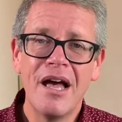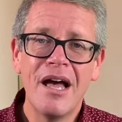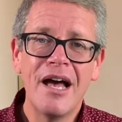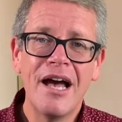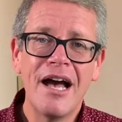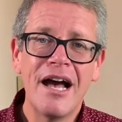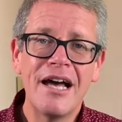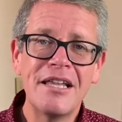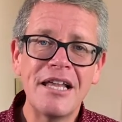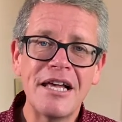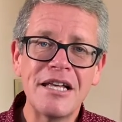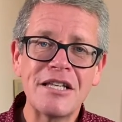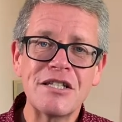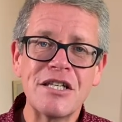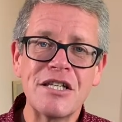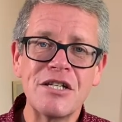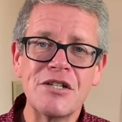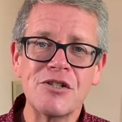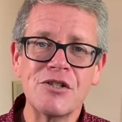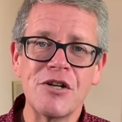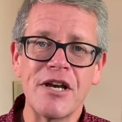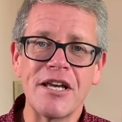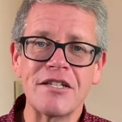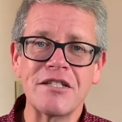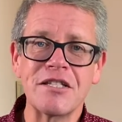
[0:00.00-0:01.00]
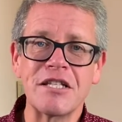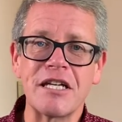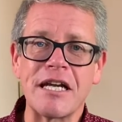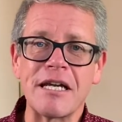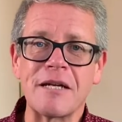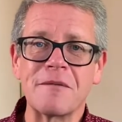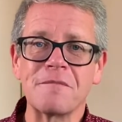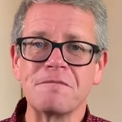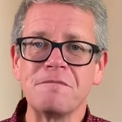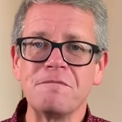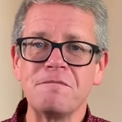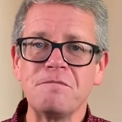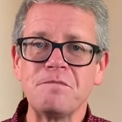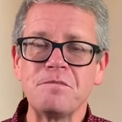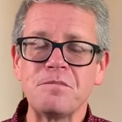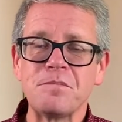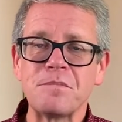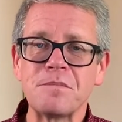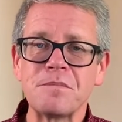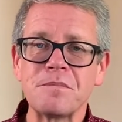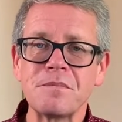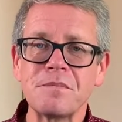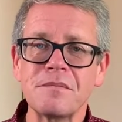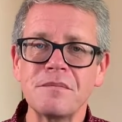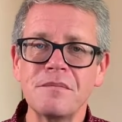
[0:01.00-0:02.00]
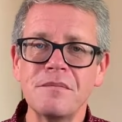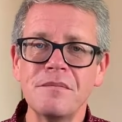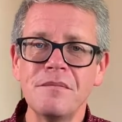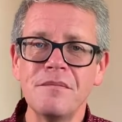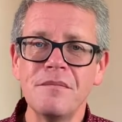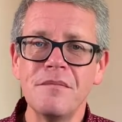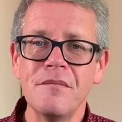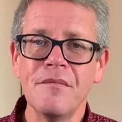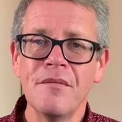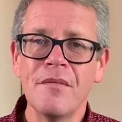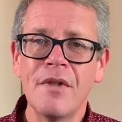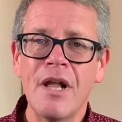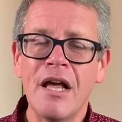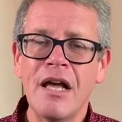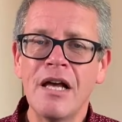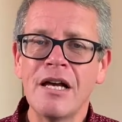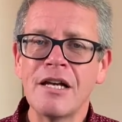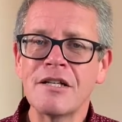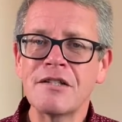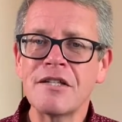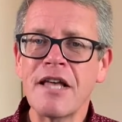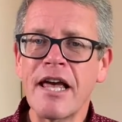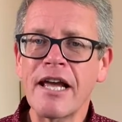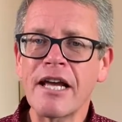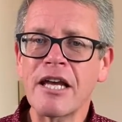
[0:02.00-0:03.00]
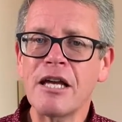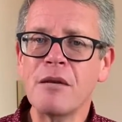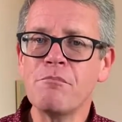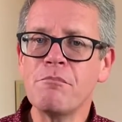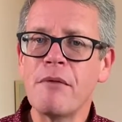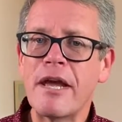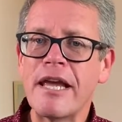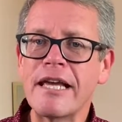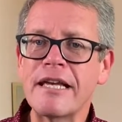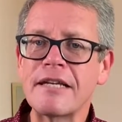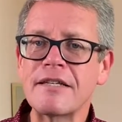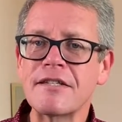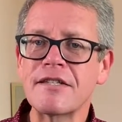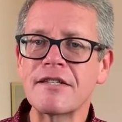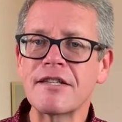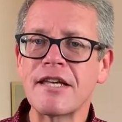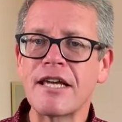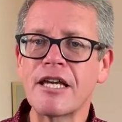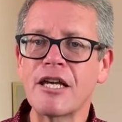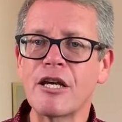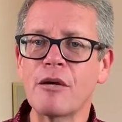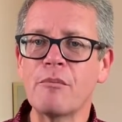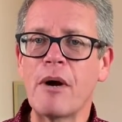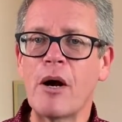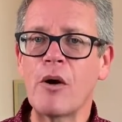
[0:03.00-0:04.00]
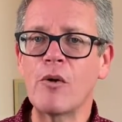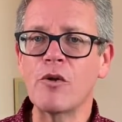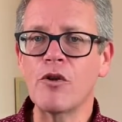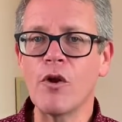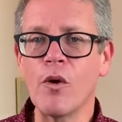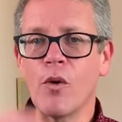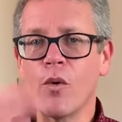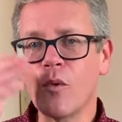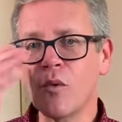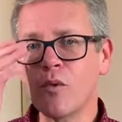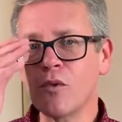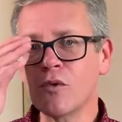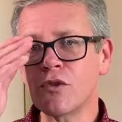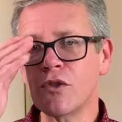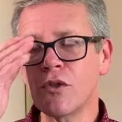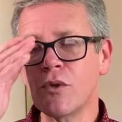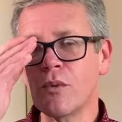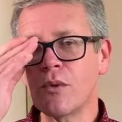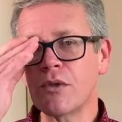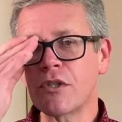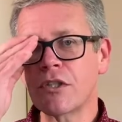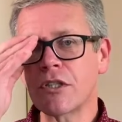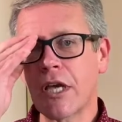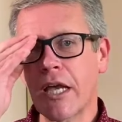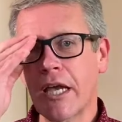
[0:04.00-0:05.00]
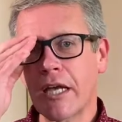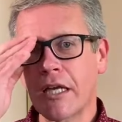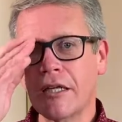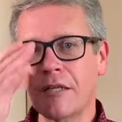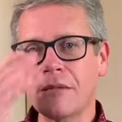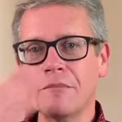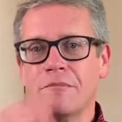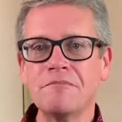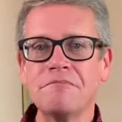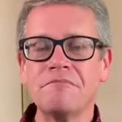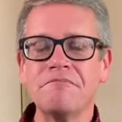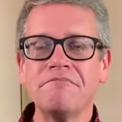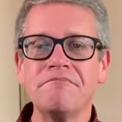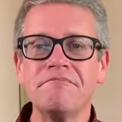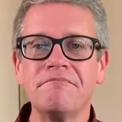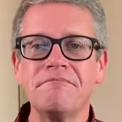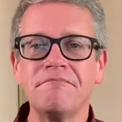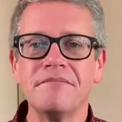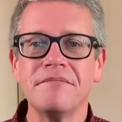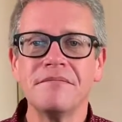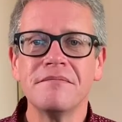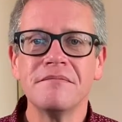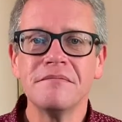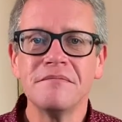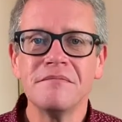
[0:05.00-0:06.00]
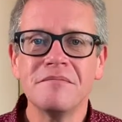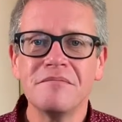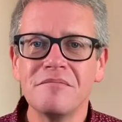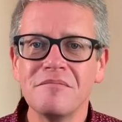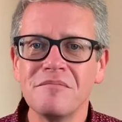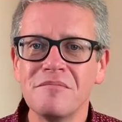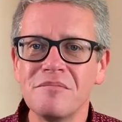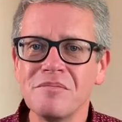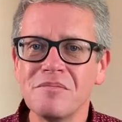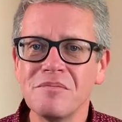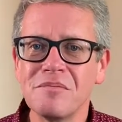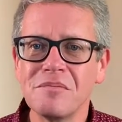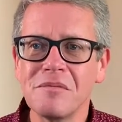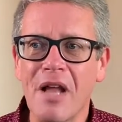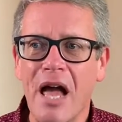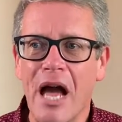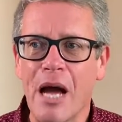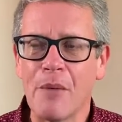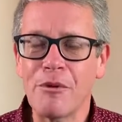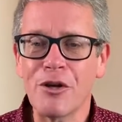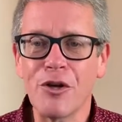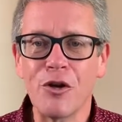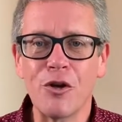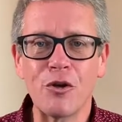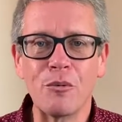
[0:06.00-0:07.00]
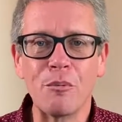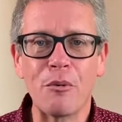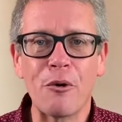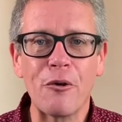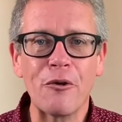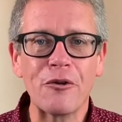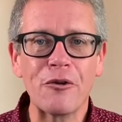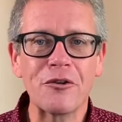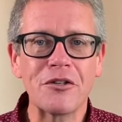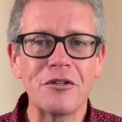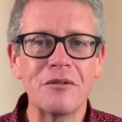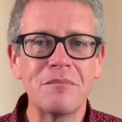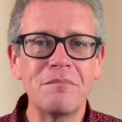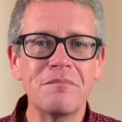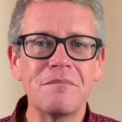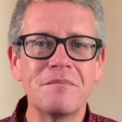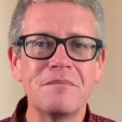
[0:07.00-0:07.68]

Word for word: And that's interesting because that can make us think about those who will say, I'm a good person.